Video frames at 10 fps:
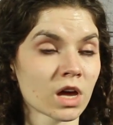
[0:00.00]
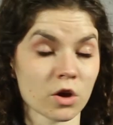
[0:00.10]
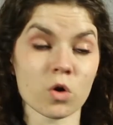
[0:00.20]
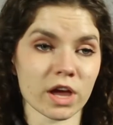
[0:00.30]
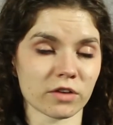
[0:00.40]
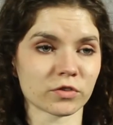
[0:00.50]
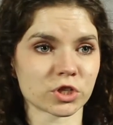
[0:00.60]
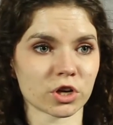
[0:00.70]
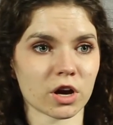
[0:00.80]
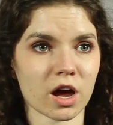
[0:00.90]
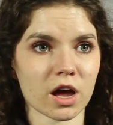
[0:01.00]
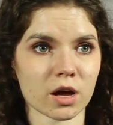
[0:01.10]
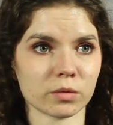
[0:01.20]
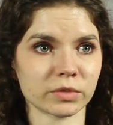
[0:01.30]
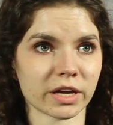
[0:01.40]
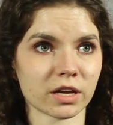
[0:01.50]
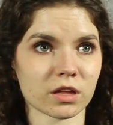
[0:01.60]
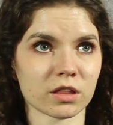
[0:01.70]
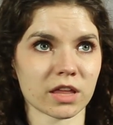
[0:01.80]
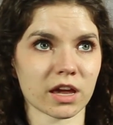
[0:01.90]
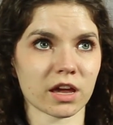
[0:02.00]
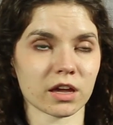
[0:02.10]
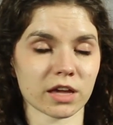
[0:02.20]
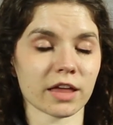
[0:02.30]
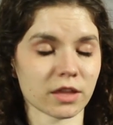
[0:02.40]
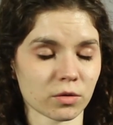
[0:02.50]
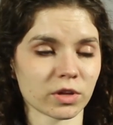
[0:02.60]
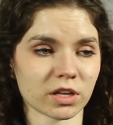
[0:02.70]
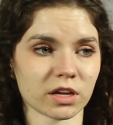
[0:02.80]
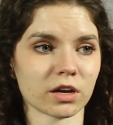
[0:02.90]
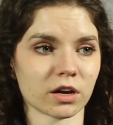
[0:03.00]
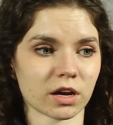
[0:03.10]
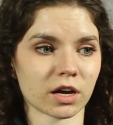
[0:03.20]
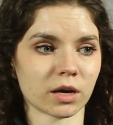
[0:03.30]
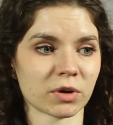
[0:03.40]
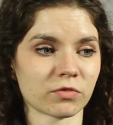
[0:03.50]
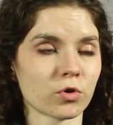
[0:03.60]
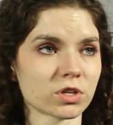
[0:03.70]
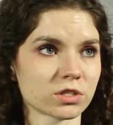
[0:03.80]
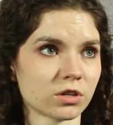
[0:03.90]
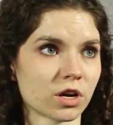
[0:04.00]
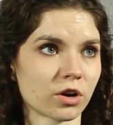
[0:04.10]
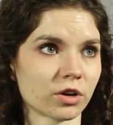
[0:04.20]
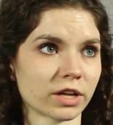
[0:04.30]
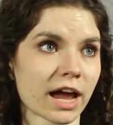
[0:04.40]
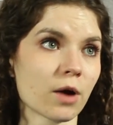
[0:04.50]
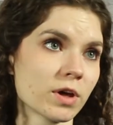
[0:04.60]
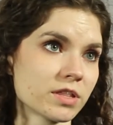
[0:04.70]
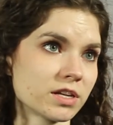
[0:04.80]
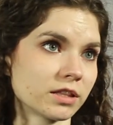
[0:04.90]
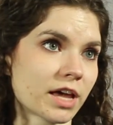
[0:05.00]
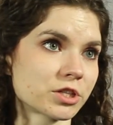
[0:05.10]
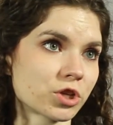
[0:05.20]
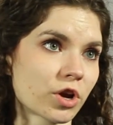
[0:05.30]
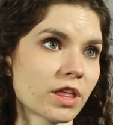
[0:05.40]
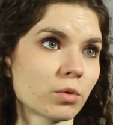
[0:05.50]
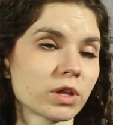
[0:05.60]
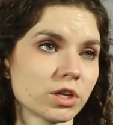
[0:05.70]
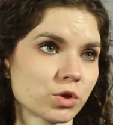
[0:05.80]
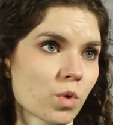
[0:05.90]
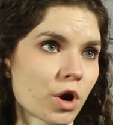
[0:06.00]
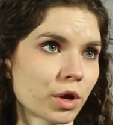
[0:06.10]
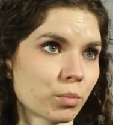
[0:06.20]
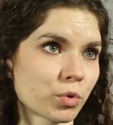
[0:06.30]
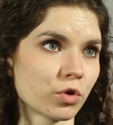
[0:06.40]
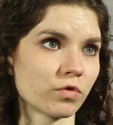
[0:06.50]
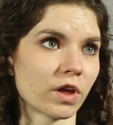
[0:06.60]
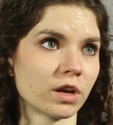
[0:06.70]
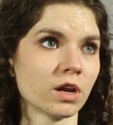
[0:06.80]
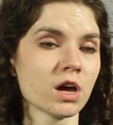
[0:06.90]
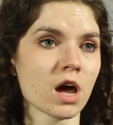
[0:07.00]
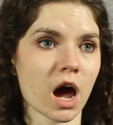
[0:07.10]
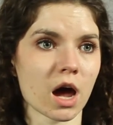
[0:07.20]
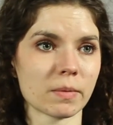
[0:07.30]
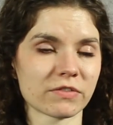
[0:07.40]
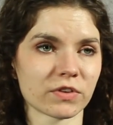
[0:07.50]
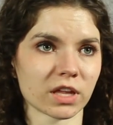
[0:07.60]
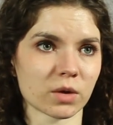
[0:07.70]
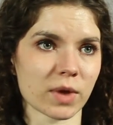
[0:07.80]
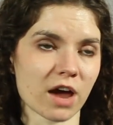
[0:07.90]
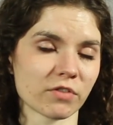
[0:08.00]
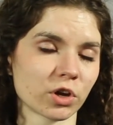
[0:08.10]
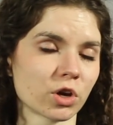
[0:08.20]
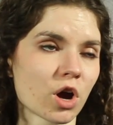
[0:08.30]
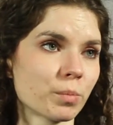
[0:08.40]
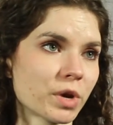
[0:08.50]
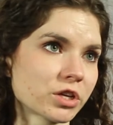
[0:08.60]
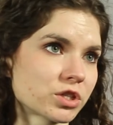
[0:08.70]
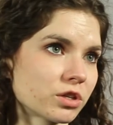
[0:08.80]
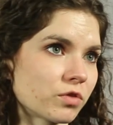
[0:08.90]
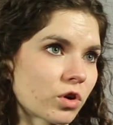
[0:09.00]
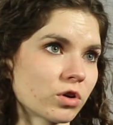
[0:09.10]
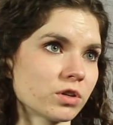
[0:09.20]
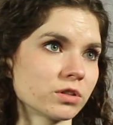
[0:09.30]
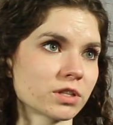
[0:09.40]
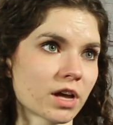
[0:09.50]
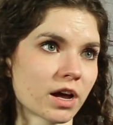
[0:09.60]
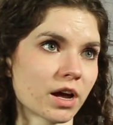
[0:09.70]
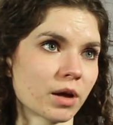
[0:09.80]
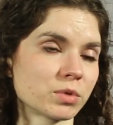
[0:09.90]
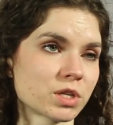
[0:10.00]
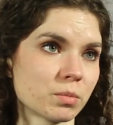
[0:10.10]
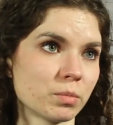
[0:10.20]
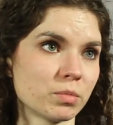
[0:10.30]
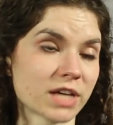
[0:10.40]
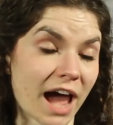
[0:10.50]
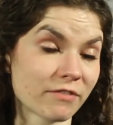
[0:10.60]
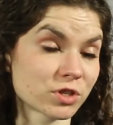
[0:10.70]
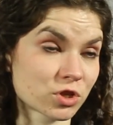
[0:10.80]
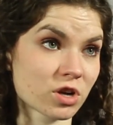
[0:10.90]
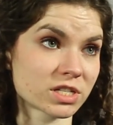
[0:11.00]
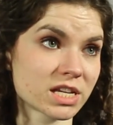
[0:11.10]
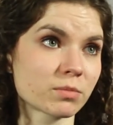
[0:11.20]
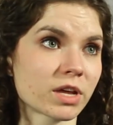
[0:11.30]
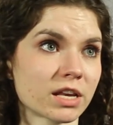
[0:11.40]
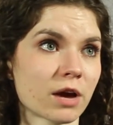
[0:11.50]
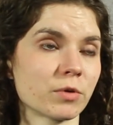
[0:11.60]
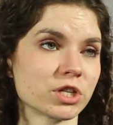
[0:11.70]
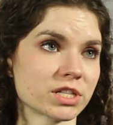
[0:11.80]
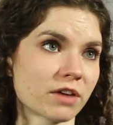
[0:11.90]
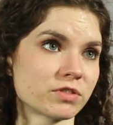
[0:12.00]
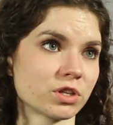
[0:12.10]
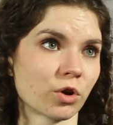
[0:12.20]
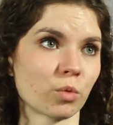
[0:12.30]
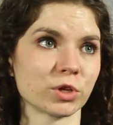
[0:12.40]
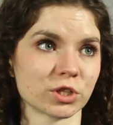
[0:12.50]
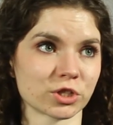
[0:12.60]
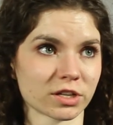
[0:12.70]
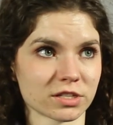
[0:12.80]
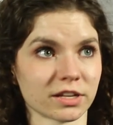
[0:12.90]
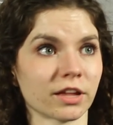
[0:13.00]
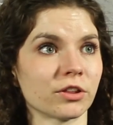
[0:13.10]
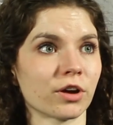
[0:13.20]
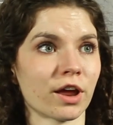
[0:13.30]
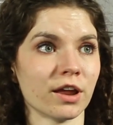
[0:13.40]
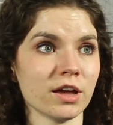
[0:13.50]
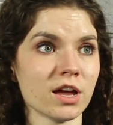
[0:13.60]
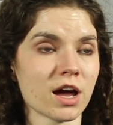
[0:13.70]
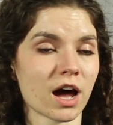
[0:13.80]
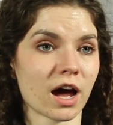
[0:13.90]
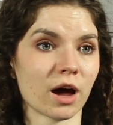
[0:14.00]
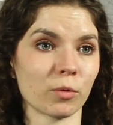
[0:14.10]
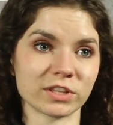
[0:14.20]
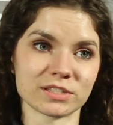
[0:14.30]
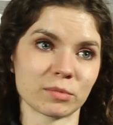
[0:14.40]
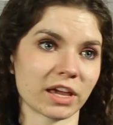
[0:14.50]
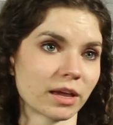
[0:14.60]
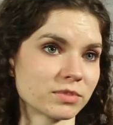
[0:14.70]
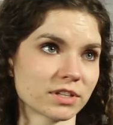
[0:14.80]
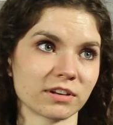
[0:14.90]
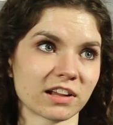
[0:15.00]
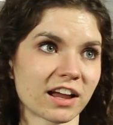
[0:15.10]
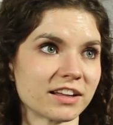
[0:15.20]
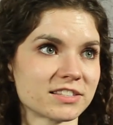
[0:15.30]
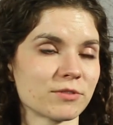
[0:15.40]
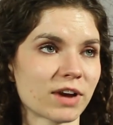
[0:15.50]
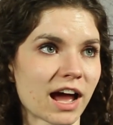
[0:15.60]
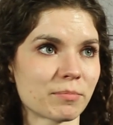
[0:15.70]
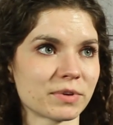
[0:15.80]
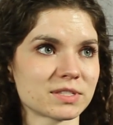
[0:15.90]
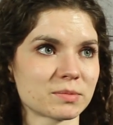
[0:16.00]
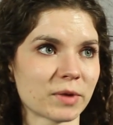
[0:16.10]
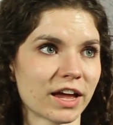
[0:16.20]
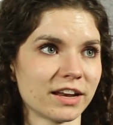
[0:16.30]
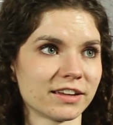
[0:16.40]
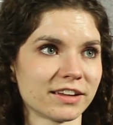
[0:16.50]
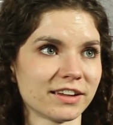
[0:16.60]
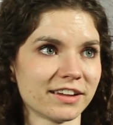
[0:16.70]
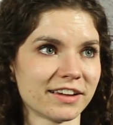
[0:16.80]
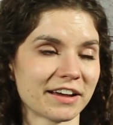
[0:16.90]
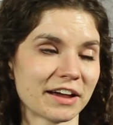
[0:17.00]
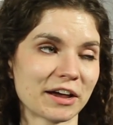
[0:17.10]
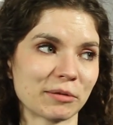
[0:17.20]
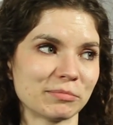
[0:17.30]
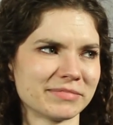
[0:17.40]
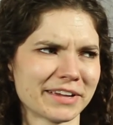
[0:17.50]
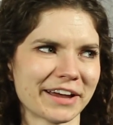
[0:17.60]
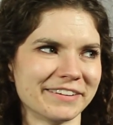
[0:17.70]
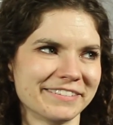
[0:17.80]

Oh, yeah, for sure. Like, they really have focused a lot on, like, how well they did last year, and they really do want to improve. And I feel like we have a good combination of girls to have a strong team. Like, now we just have to, you know, put the shots together and win some games and kind of see what happens. But, yeah.